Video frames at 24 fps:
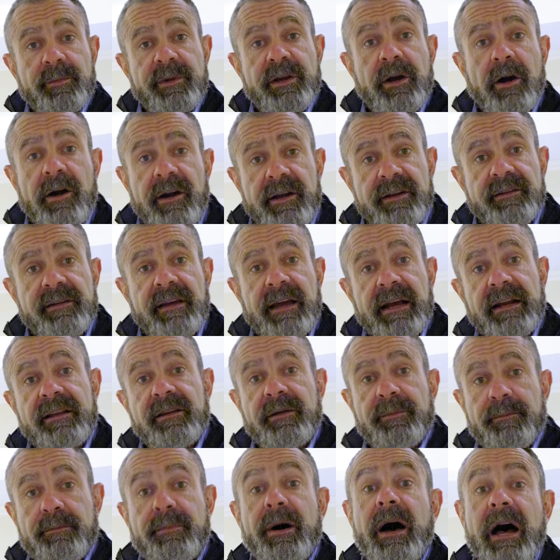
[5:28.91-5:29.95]
from the
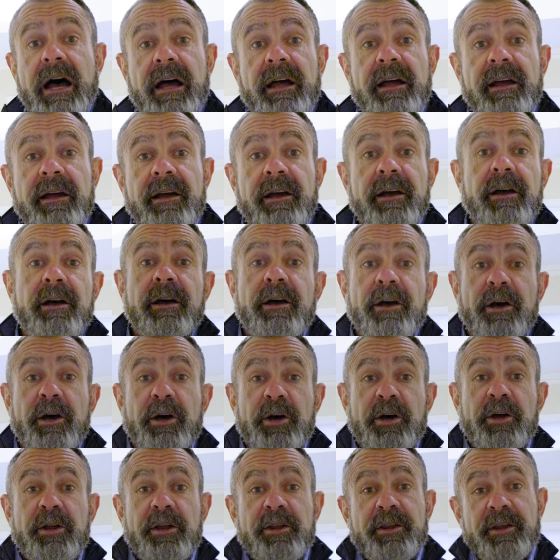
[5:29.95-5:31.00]
architect, but
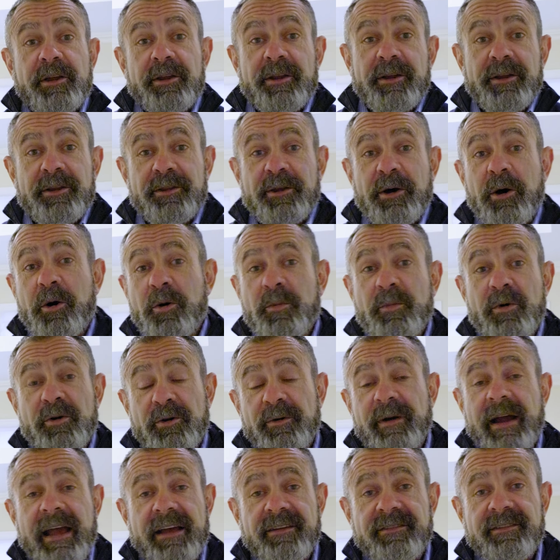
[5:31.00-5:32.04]
the
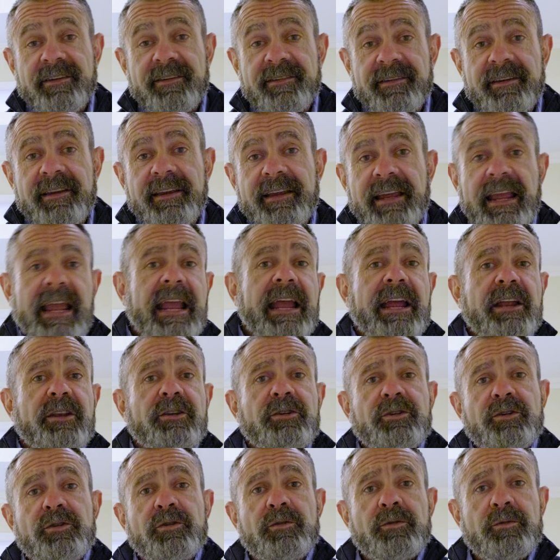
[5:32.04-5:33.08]
homeowner asked us,
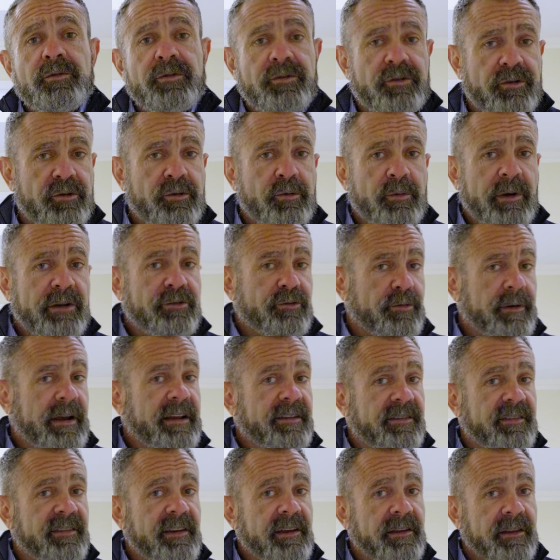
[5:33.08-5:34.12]
can you do a
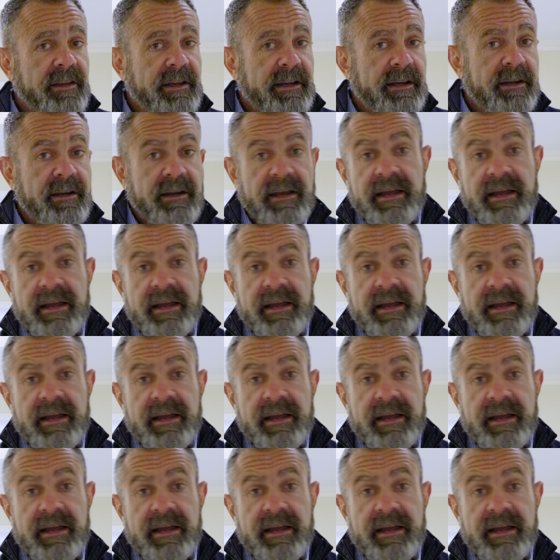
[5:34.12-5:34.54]
tray ceiling?